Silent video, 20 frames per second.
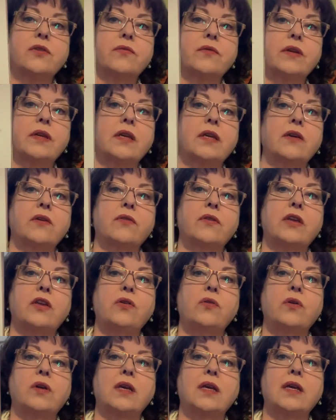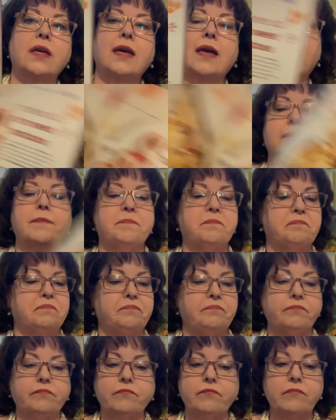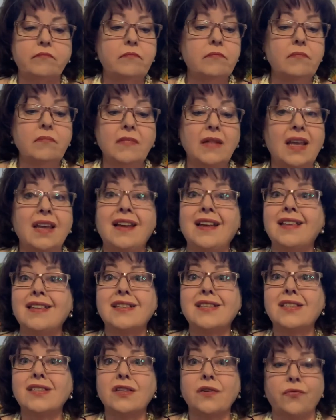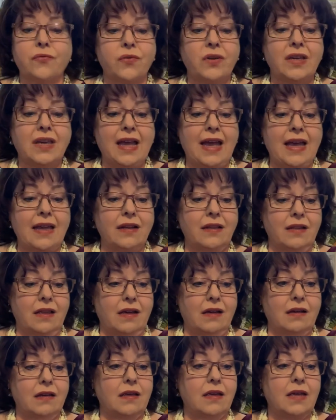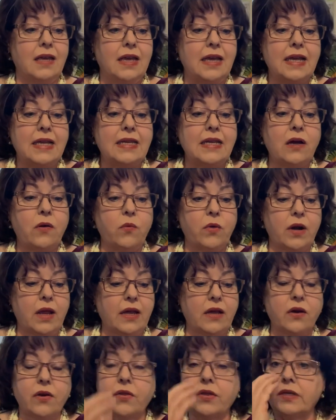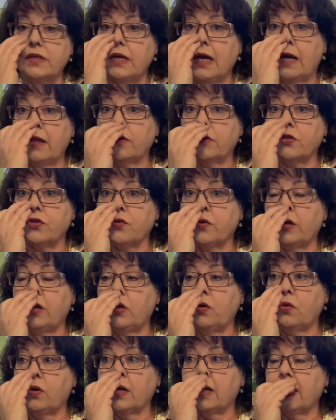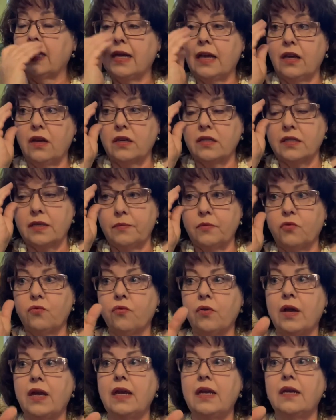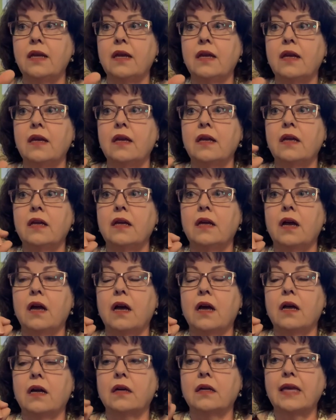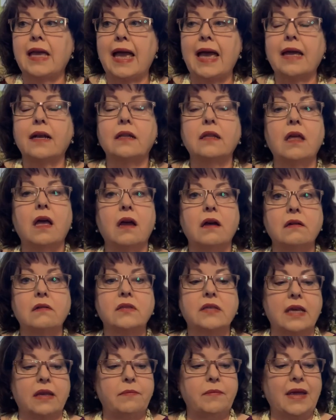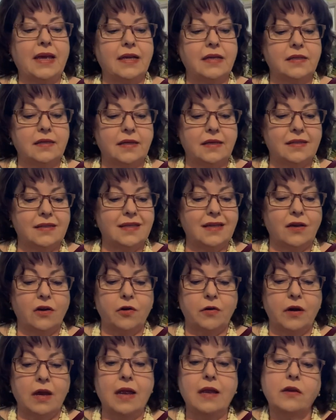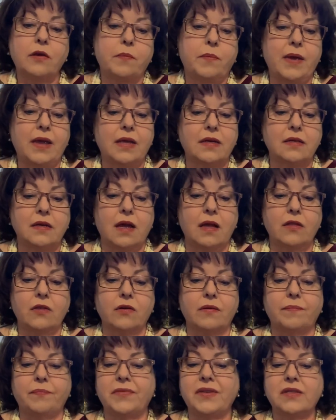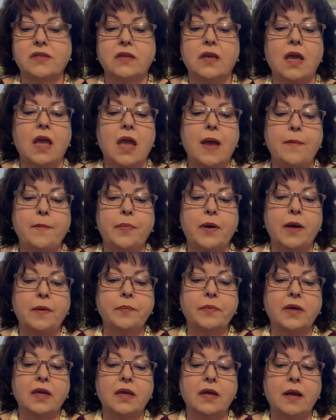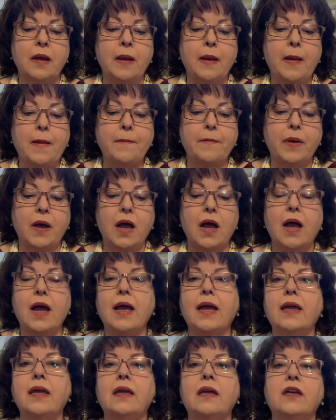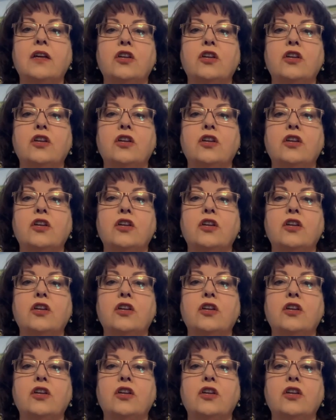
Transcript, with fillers: are in here that you can get. This is a free catalog. Now, when I go to the Dollar Tree, you can get some great uh, catalogs and magazines there, and you pay a dollar. This pumpkin pie